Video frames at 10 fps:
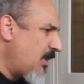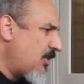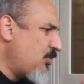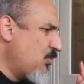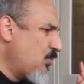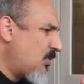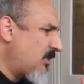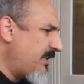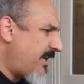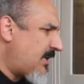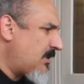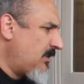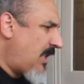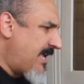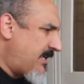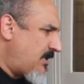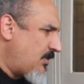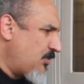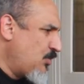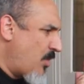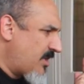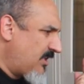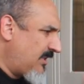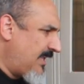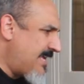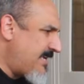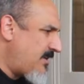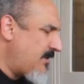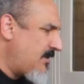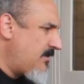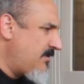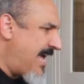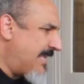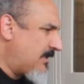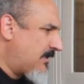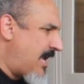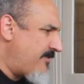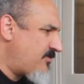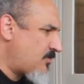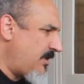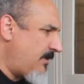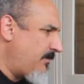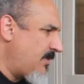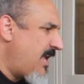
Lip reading: You click like. You want to like that live stream.